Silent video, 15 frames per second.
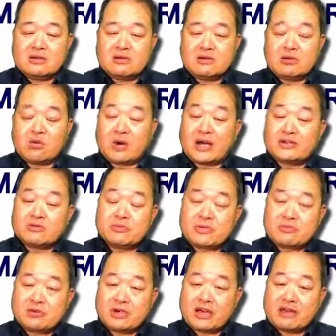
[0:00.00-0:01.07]
Why do
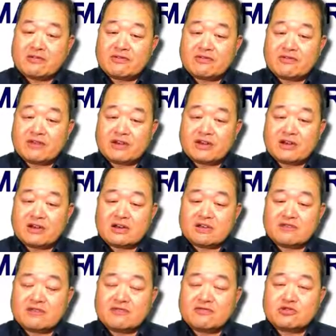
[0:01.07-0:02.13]
people have the
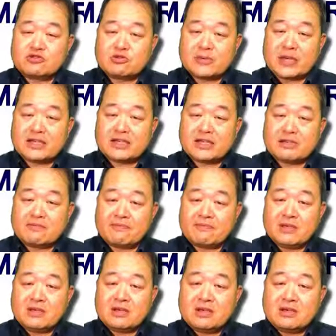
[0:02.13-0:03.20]
individual mandate?
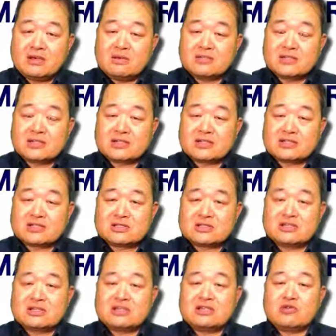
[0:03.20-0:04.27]

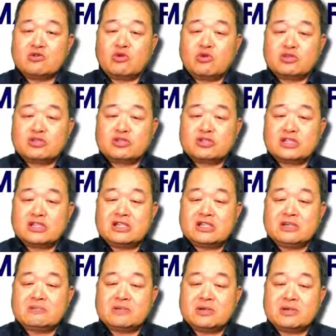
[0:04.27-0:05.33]
Because in order to
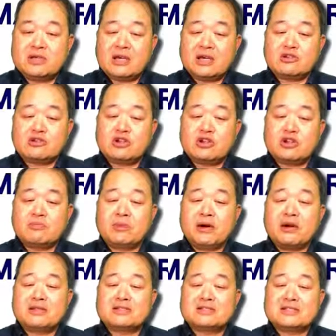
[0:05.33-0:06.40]
keep healthcare
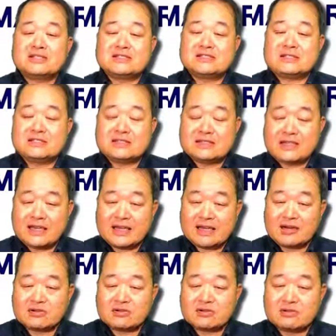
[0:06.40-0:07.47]
policies
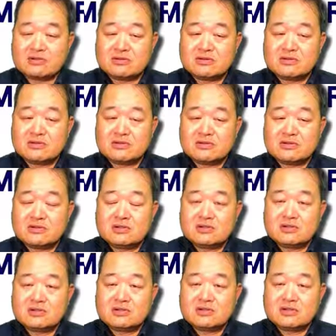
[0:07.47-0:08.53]
down,
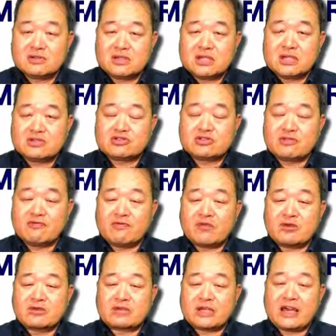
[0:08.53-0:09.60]
it's
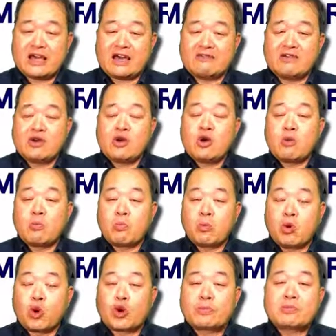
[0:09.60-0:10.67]
important to have
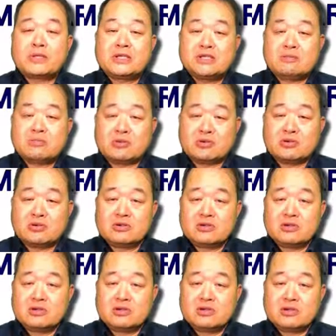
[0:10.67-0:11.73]
more people
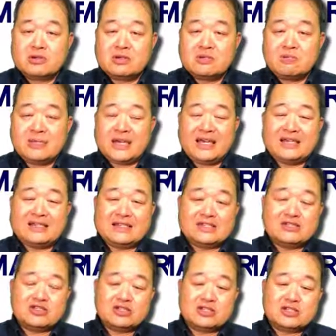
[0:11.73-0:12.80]
paying
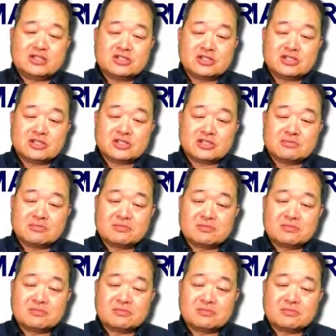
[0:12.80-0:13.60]
into the system.